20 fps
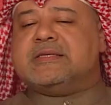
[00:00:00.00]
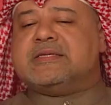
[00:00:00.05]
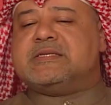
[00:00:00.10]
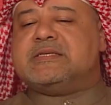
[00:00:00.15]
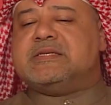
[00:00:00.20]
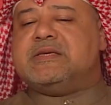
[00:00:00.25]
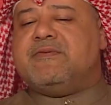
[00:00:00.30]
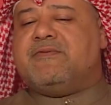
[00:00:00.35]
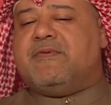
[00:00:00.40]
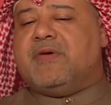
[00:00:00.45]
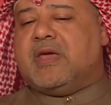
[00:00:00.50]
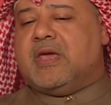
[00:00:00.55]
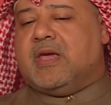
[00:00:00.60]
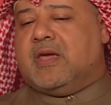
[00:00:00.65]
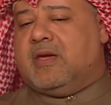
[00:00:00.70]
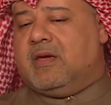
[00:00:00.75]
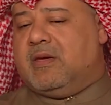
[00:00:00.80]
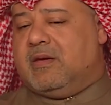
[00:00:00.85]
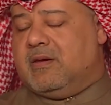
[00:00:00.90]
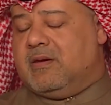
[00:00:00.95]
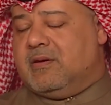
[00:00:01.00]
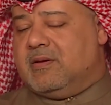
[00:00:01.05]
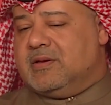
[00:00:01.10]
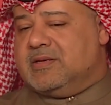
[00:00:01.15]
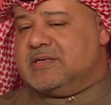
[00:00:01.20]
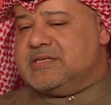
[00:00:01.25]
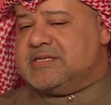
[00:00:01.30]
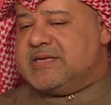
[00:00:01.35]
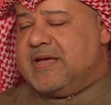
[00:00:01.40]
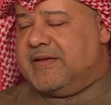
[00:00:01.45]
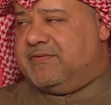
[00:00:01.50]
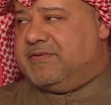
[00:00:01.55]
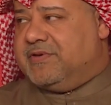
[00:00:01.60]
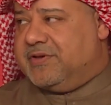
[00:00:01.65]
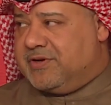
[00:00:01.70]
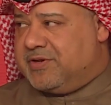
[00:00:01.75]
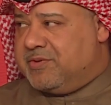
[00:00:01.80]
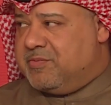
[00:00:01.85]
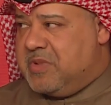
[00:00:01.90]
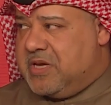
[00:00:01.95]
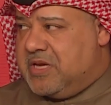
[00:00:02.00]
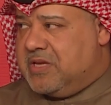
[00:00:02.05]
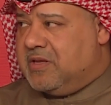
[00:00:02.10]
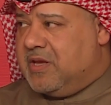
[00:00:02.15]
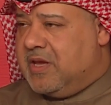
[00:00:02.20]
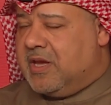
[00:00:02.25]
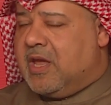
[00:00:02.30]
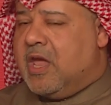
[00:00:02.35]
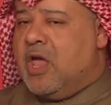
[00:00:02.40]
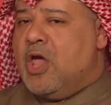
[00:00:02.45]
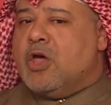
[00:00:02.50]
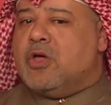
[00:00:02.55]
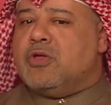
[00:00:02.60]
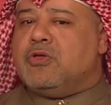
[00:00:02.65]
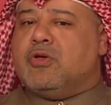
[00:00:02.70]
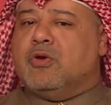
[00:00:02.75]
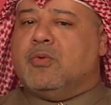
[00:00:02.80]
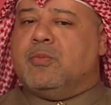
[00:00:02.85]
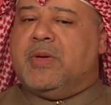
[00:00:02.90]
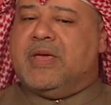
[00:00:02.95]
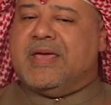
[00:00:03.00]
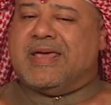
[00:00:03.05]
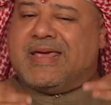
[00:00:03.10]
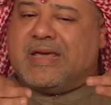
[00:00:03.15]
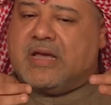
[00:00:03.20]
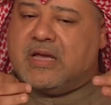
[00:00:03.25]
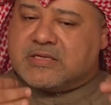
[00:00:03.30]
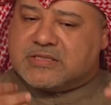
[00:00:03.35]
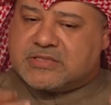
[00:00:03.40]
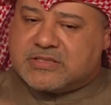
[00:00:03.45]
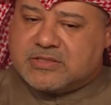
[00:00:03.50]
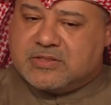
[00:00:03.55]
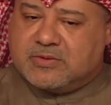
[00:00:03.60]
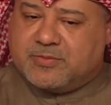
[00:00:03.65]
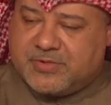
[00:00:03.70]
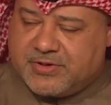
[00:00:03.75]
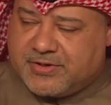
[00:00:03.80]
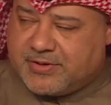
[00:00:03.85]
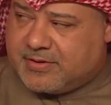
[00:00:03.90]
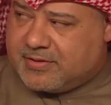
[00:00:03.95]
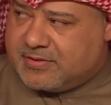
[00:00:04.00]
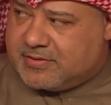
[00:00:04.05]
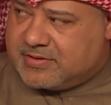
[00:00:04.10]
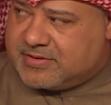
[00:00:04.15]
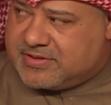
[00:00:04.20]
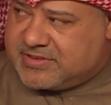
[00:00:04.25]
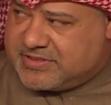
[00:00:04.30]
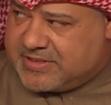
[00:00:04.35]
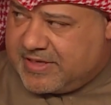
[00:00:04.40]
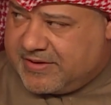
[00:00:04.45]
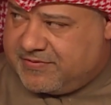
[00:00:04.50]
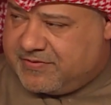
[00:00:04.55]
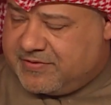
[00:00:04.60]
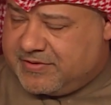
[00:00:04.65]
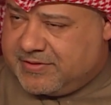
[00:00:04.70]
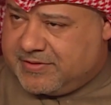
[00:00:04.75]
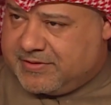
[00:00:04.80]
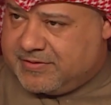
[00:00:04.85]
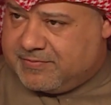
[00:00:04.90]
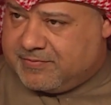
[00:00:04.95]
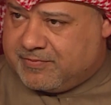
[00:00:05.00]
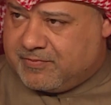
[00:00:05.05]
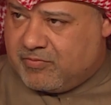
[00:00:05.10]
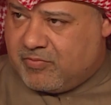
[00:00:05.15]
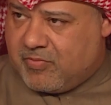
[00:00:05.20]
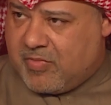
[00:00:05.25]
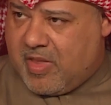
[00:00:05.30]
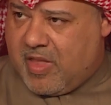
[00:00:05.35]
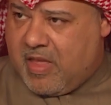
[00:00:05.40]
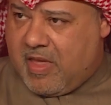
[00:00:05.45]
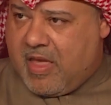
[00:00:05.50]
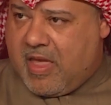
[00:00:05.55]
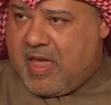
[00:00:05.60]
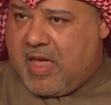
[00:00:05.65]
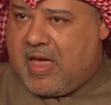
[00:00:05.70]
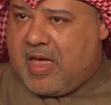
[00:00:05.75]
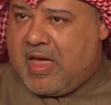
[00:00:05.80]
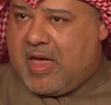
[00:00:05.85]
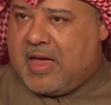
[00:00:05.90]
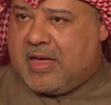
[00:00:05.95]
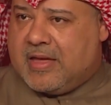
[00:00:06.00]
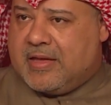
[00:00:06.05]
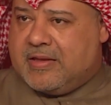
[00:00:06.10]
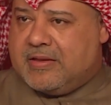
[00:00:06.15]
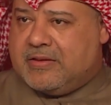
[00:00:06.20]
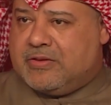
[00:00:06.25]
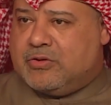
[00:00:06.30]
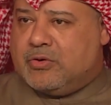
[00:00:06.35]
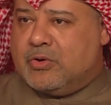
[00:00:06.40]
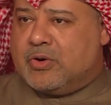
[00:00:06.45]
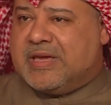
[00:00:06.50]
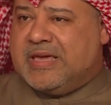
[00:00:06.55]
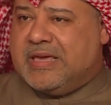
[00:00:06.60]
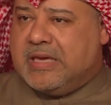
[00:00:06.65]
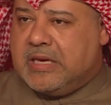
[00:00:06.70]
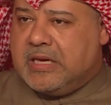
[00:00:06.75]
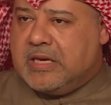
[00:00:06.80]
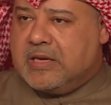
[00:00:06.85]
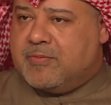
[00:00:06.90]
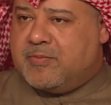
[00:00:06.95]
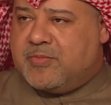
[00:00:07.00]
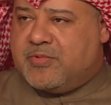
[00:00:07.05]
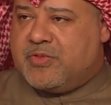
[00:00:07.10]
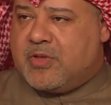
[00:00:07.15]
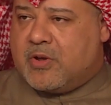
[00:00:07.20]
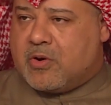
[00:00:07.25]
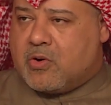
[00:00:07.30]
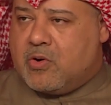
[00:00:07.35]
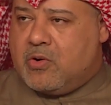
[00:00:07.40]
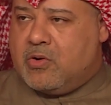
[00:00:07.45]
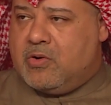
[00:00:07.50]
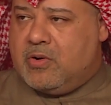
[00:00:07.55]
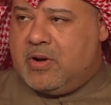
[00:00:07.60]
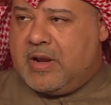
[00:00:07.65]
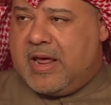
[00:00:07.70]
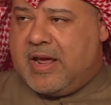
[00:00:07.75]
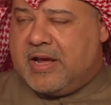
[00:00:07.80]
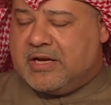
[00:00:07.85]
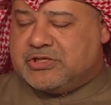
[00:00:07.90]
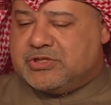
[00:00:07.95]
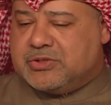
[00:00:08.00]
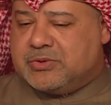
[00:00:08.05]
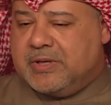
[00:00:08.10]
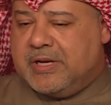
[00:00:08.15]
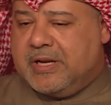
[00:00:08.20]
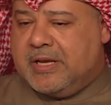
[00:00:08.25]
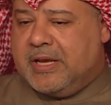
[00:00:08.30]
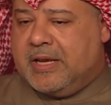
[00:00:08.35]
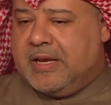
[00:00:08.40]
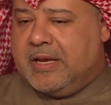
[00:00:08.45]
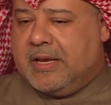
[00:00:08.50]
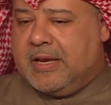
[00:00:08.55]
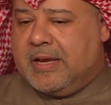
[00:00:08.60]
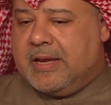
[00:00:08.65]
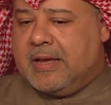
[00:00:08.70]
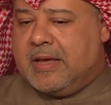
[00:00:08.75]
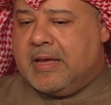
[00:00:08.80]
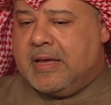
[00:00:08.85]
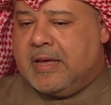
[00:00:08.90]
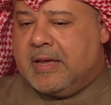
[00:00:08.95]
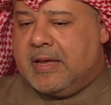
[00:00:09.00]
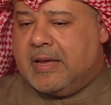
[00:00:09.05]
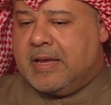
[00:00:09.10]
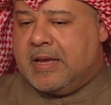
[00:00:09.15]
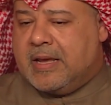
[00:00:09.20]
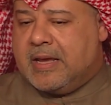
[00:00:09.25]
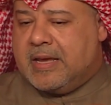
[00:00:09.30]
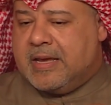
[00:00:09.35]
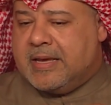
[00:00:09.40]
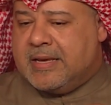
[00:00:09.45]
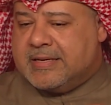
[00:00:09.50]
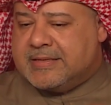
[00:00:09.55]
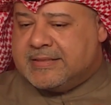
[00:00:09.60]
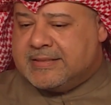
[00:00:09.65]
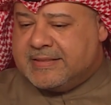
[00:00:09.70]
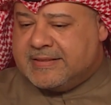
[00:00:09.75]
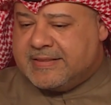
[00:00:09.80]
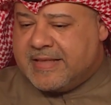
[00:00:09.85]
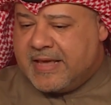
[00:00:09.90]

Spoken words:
civic-centered, meaning to be customer-centered, and to keep the role actually in